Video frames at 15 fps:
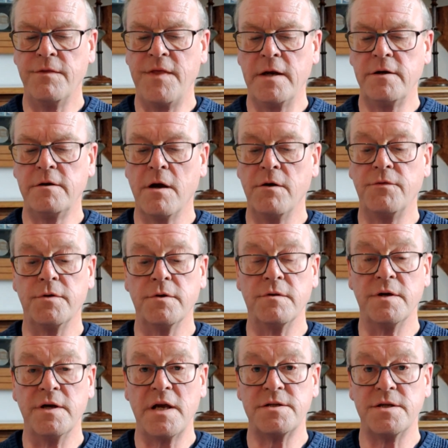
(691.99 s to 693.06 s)
then go through
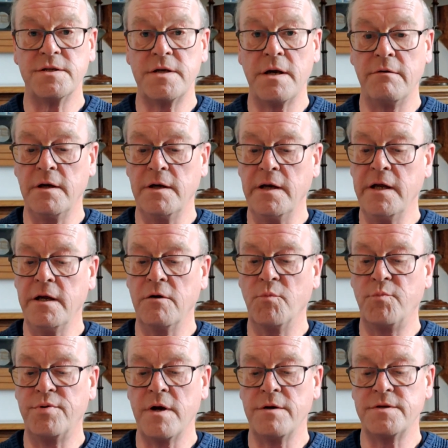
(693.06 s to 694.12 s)
the necessary legal
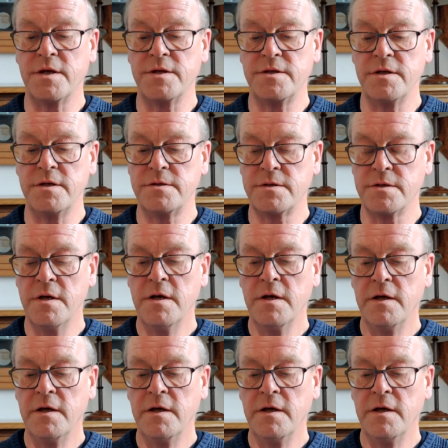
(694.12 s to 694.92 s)
processes